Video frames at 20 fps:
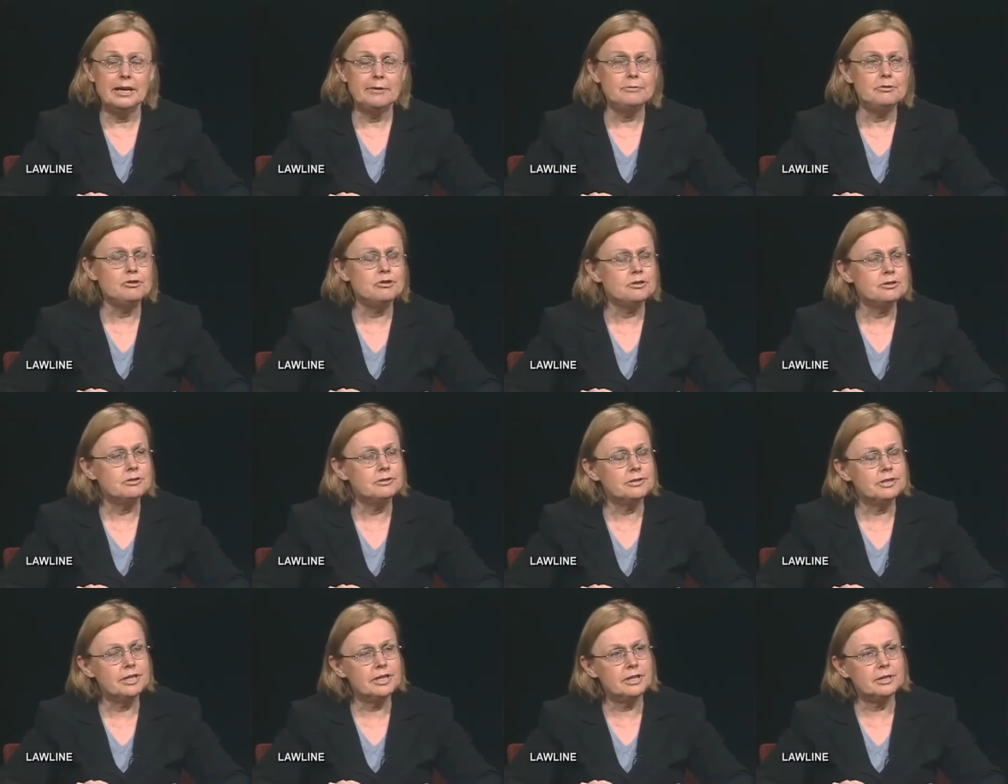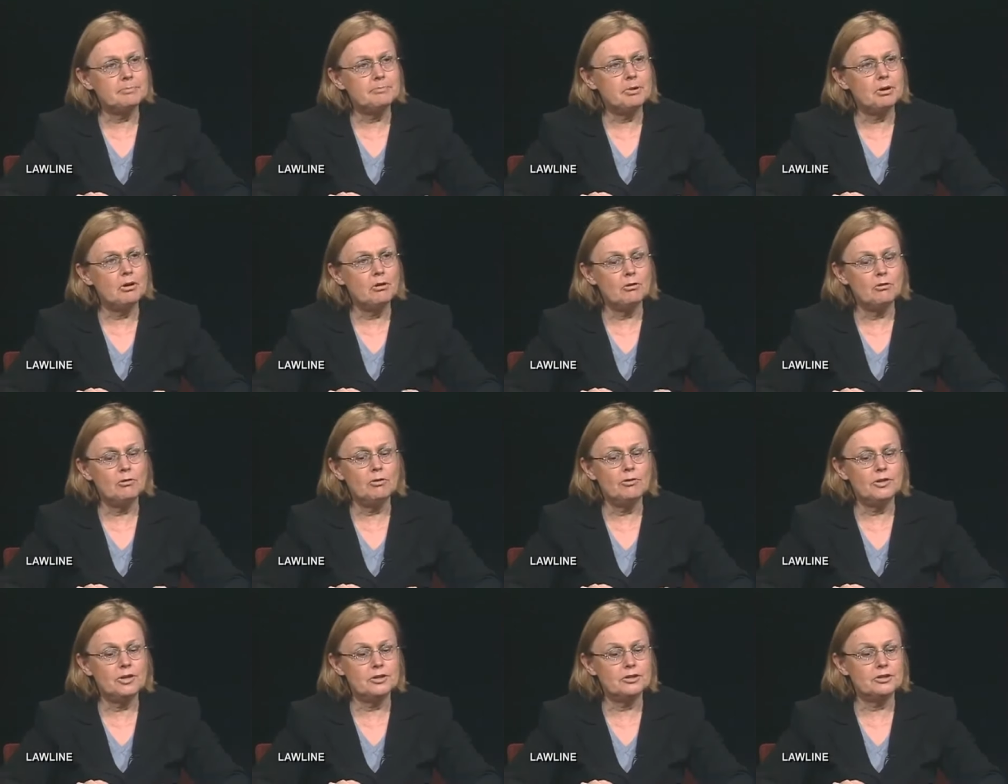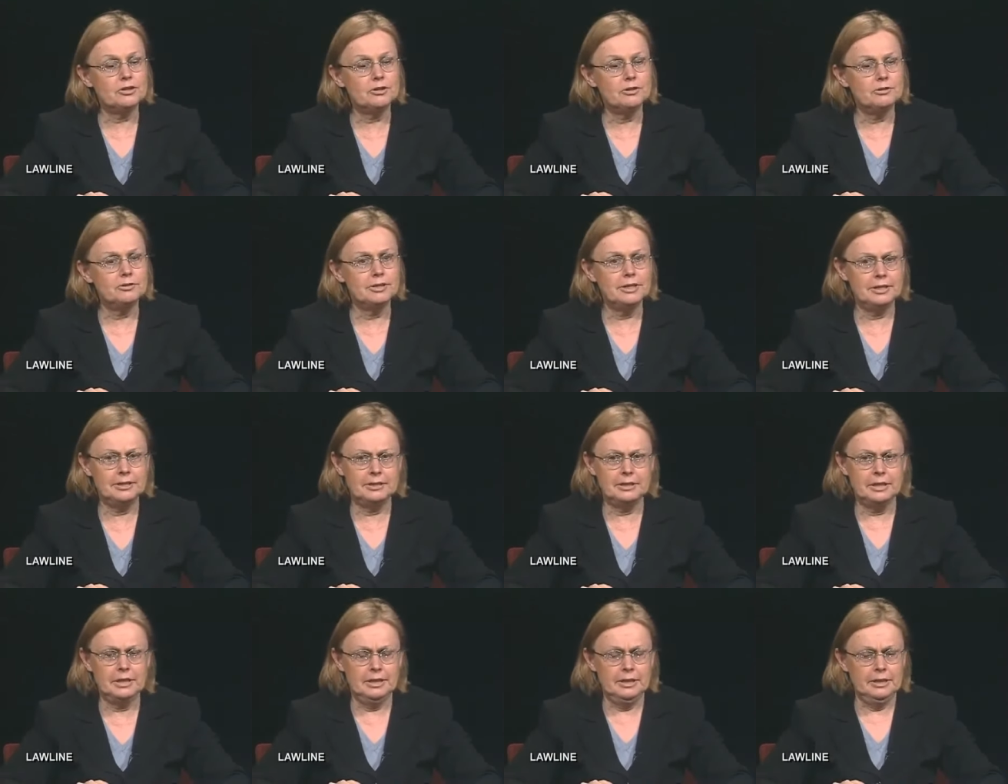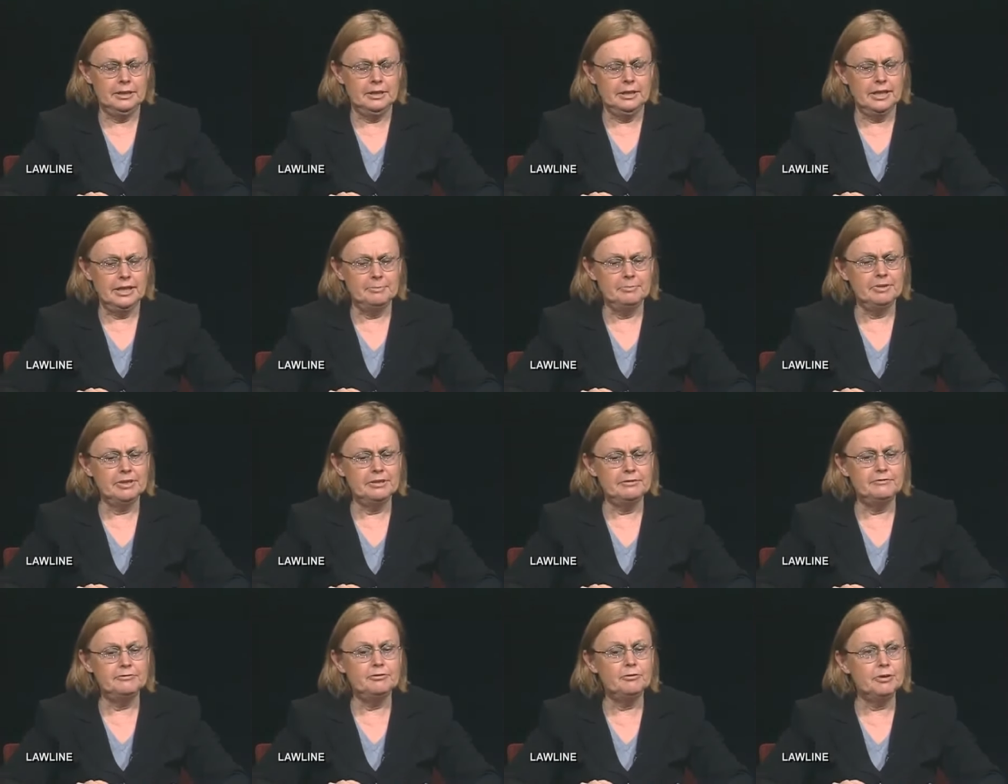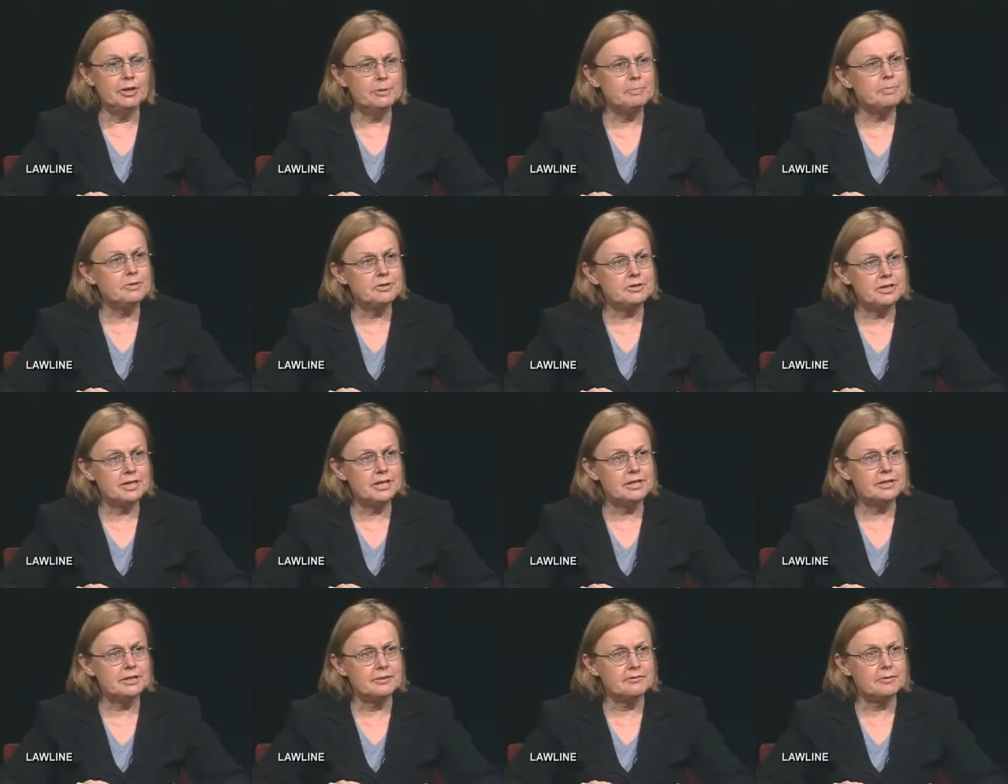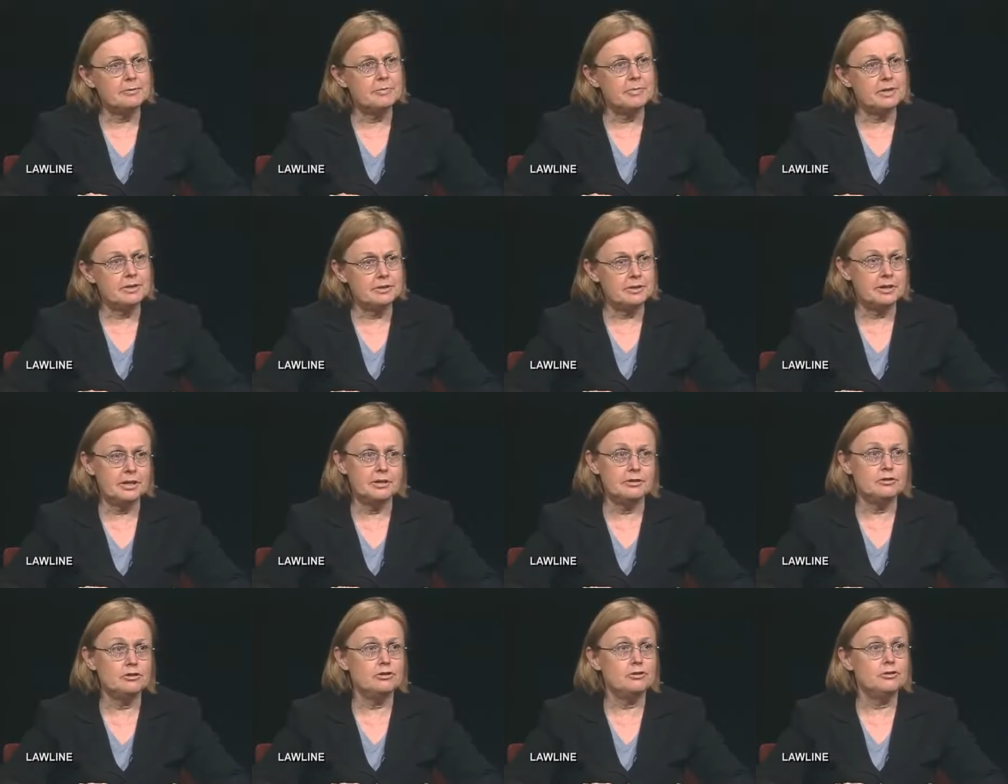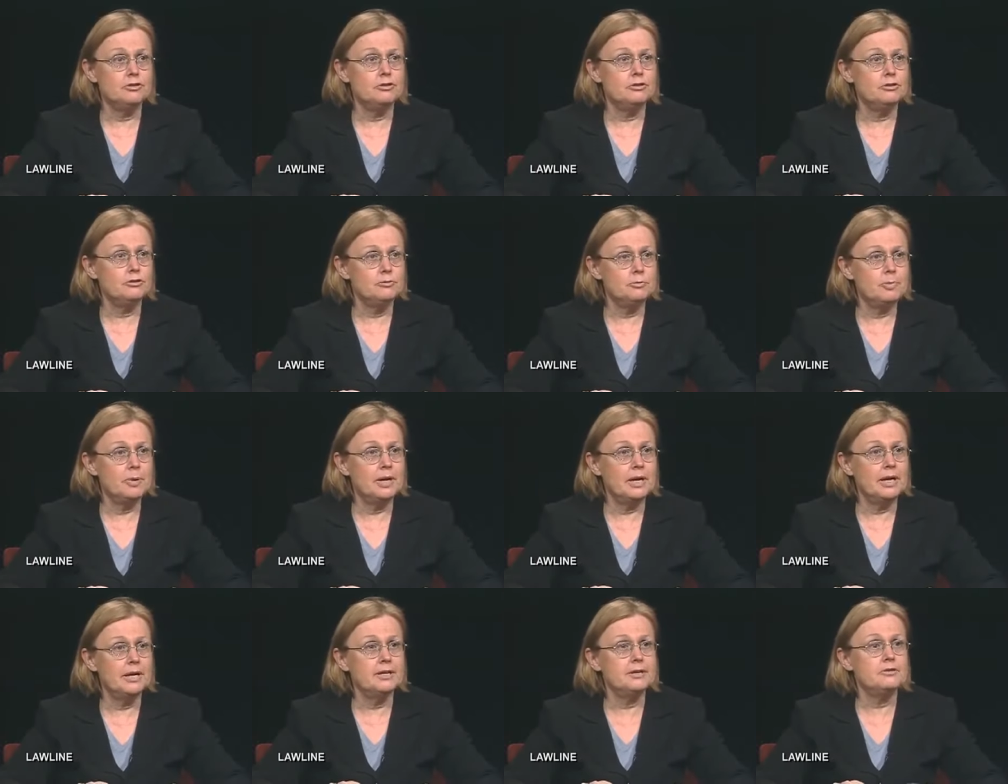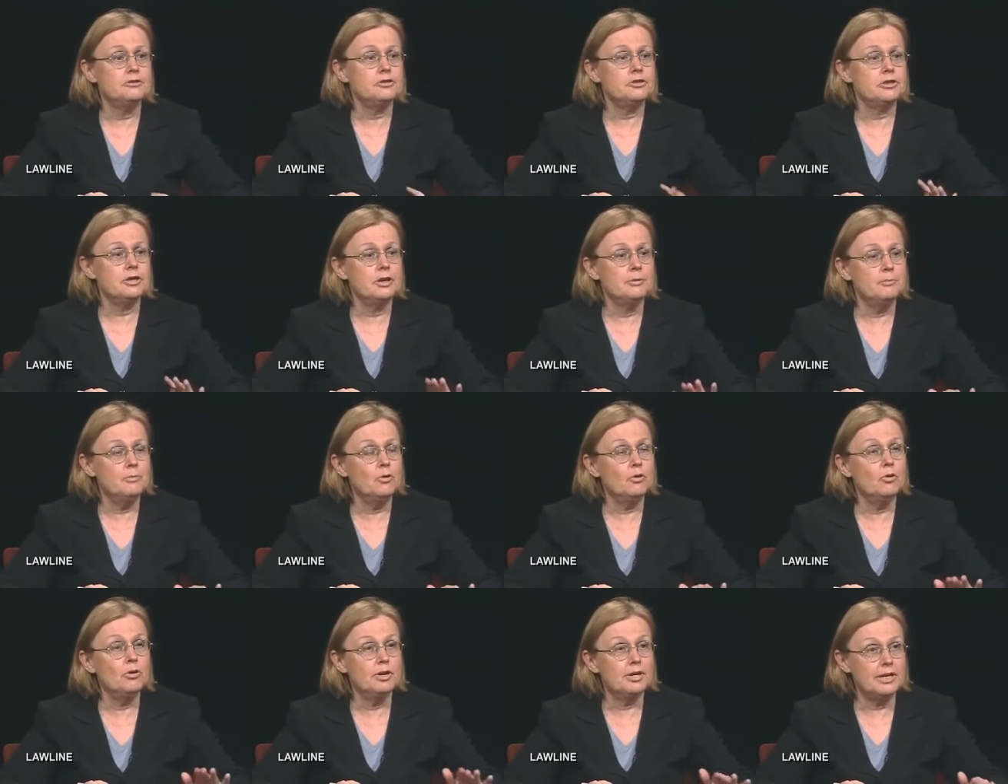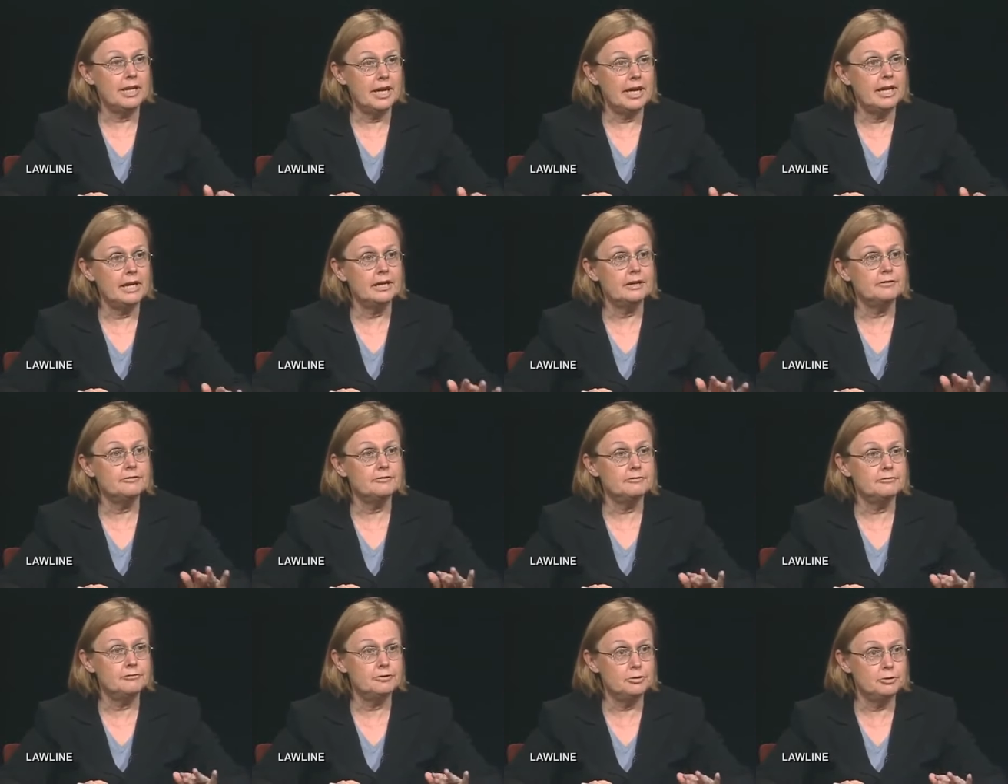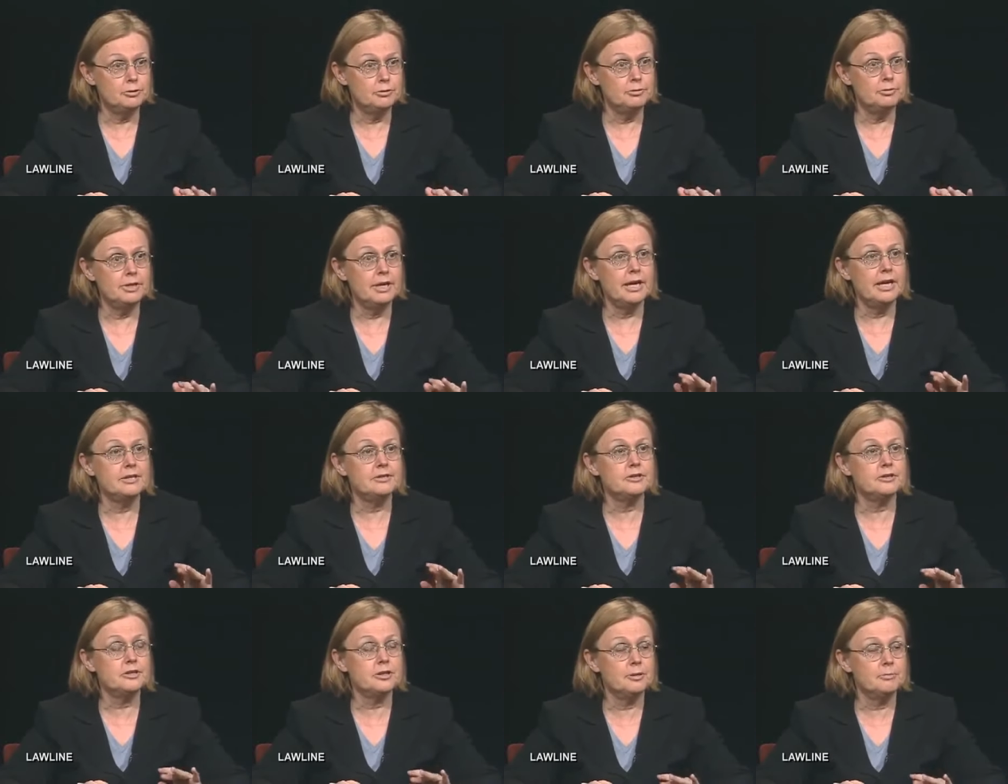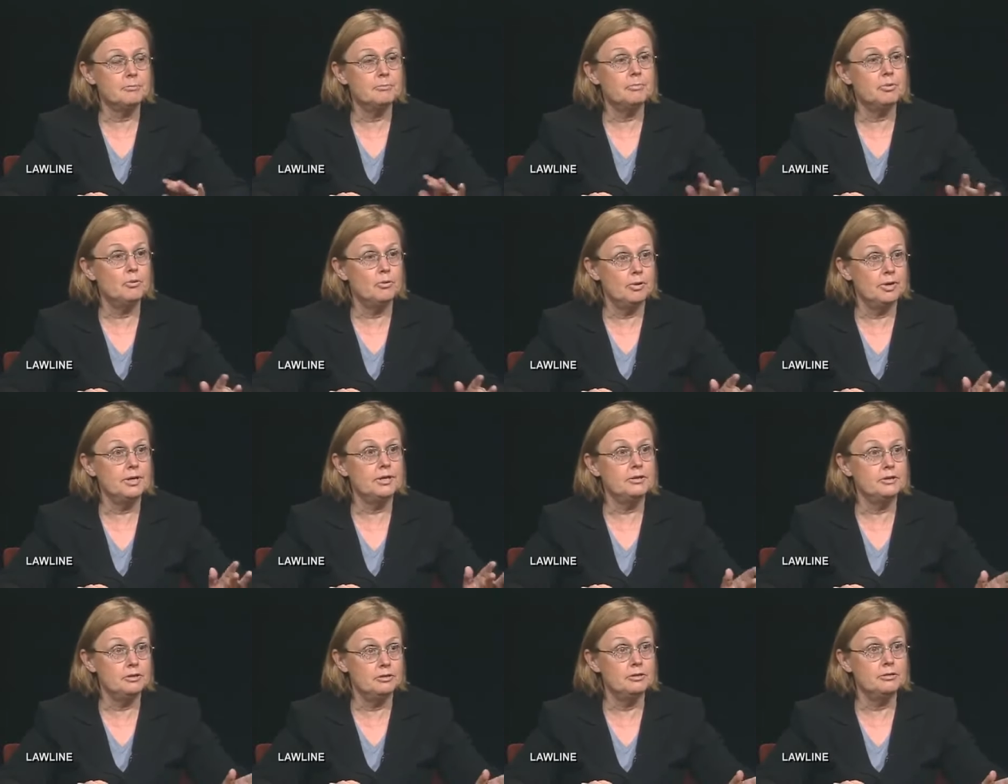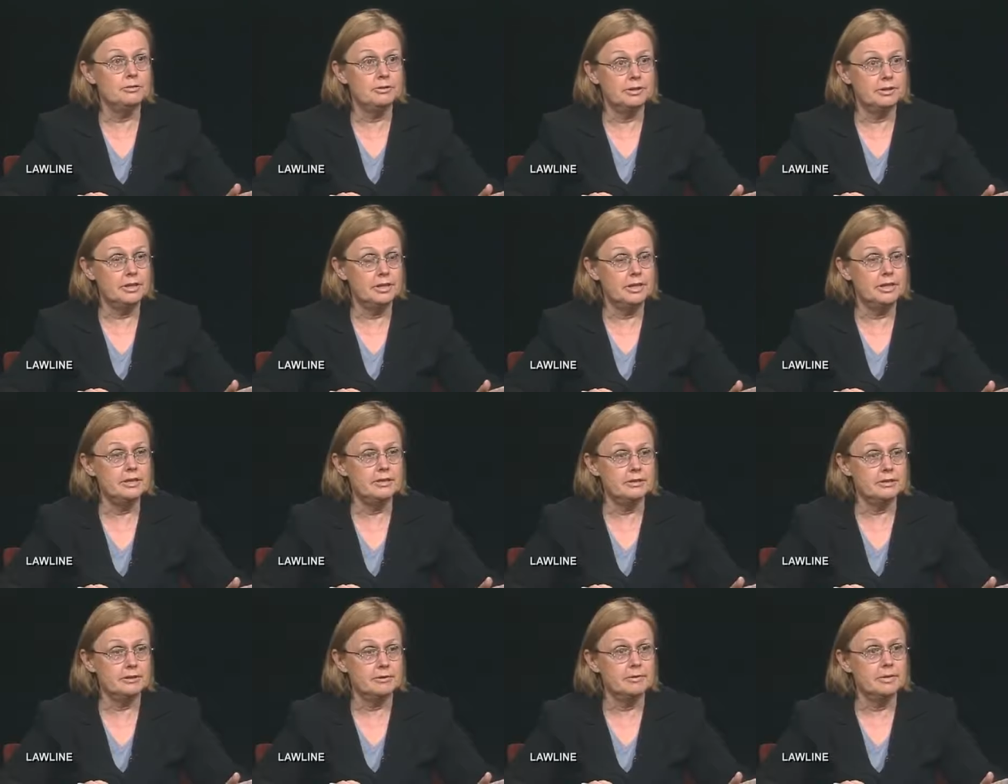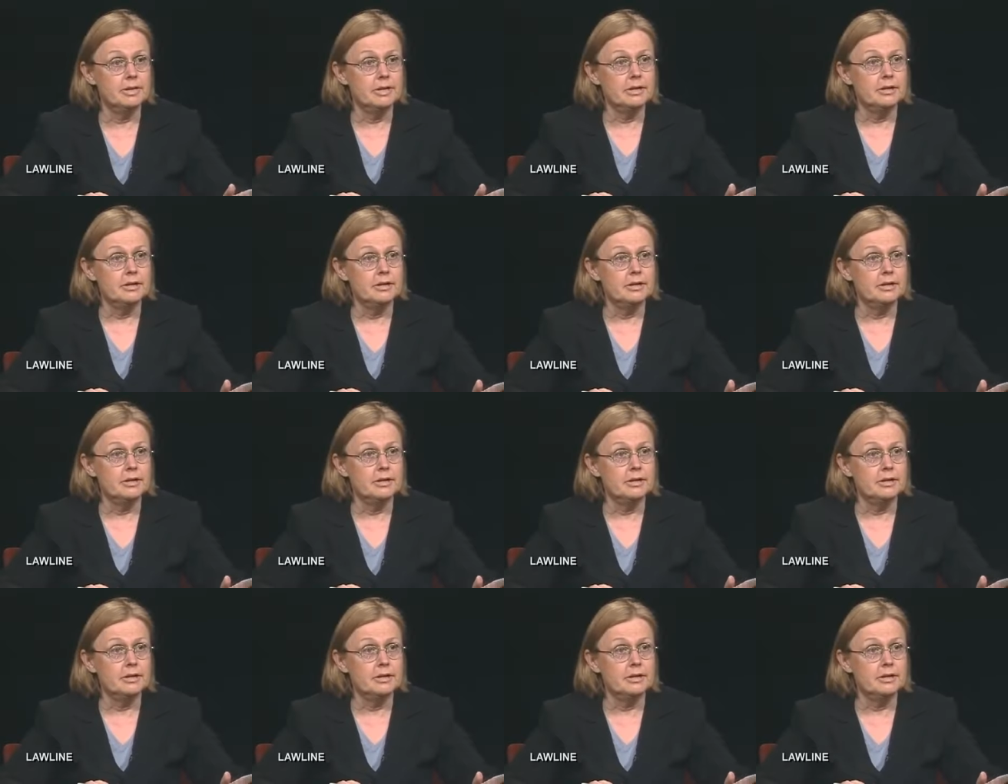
I was just looking at a poll that showed that I believe 40% of Americans do buy some organic food at some point during the year.